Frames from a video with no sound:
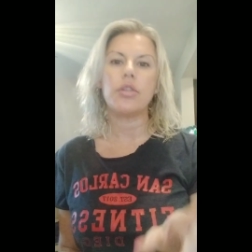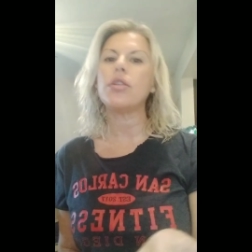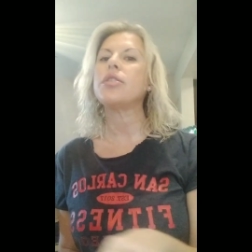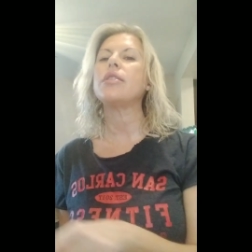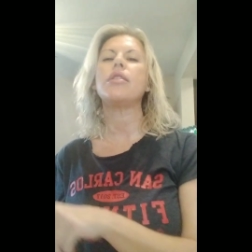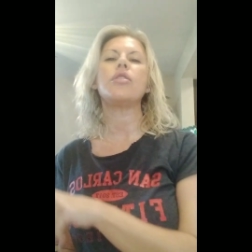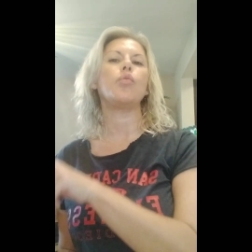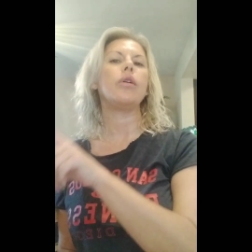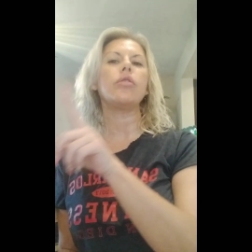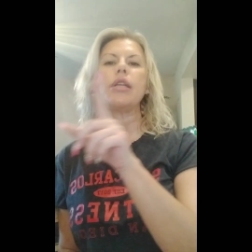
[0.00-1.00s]
A narcissist
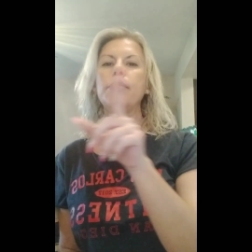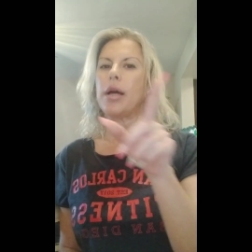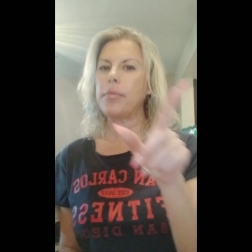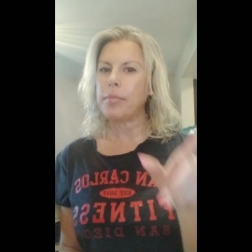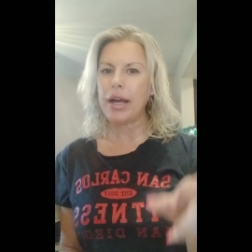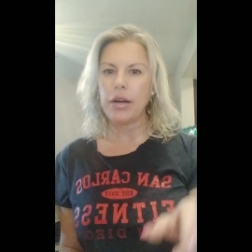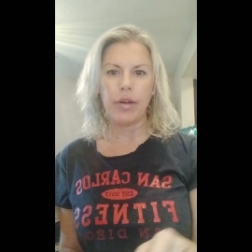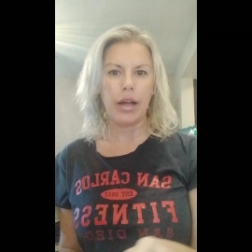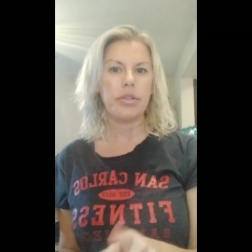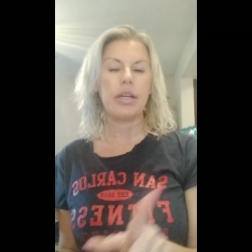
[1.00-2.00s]
will keep coming back
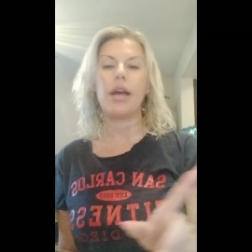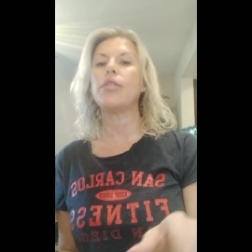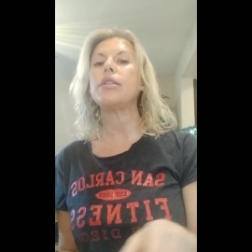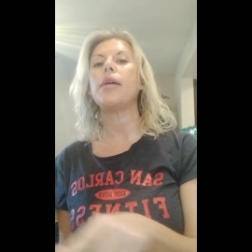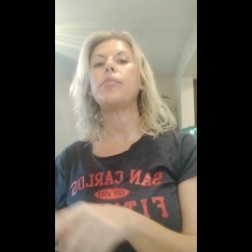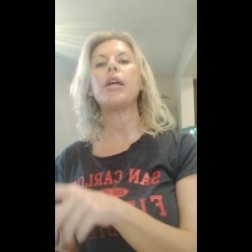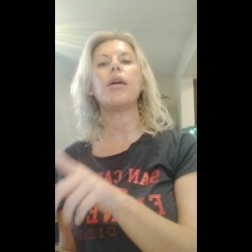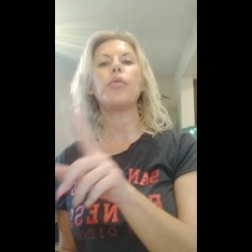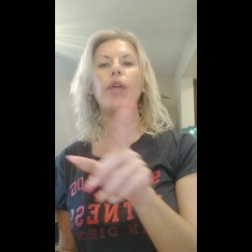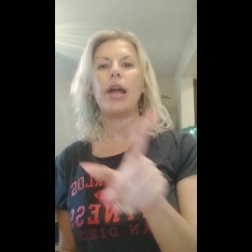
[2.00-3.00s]
around, and every time they
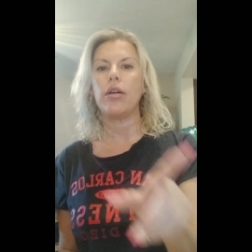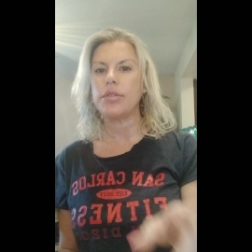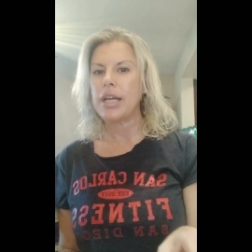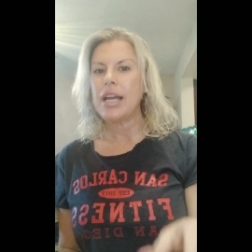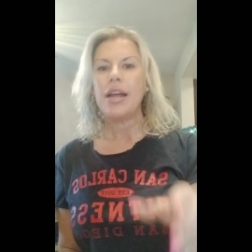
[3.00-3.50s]
come around,